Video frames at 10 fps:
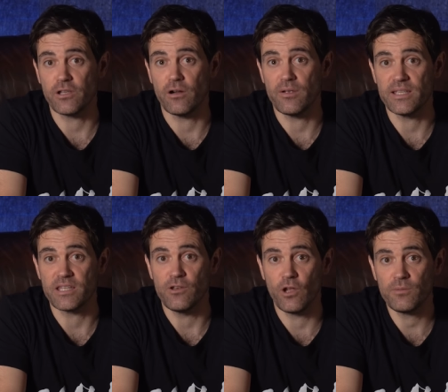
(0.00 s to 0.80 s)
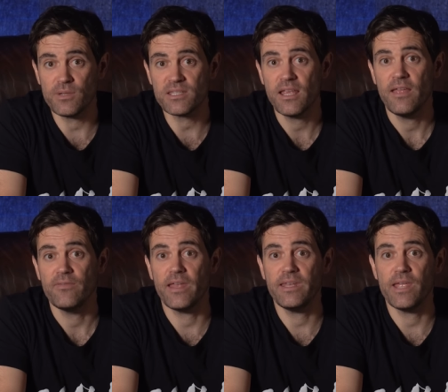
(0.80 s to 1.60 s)
euro is anonymous,
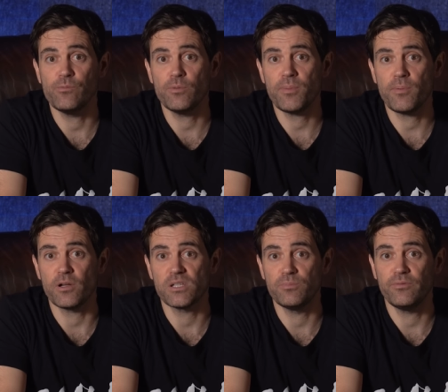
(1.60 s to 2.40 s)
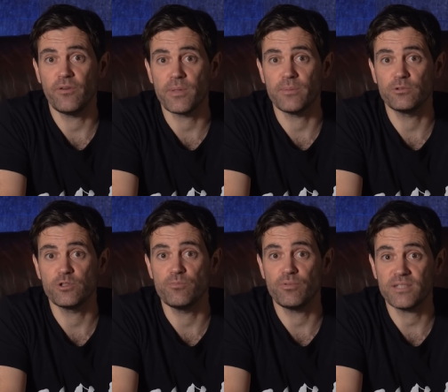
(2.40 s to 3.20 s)
then it would be possible for people
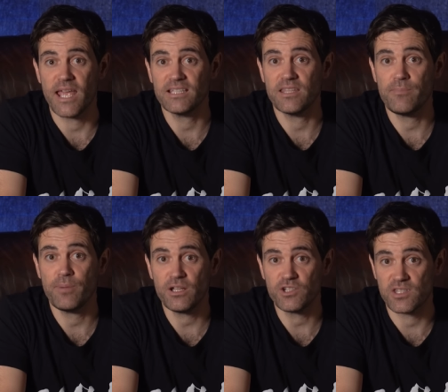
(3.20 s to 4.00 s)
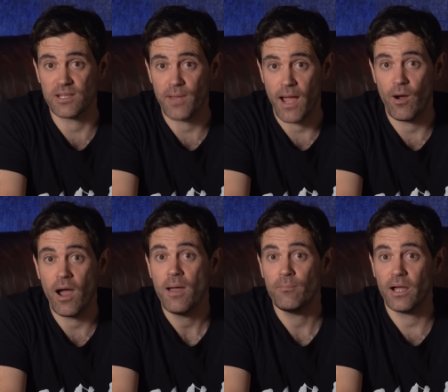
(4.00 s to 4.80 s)
to protect their purchasing
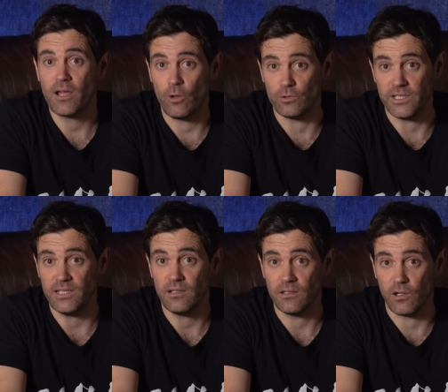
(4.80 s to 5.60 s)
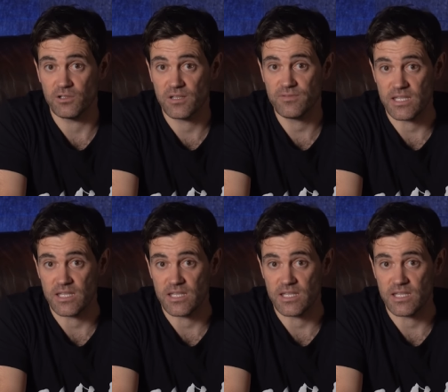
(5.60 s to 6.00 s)
power by holding lots of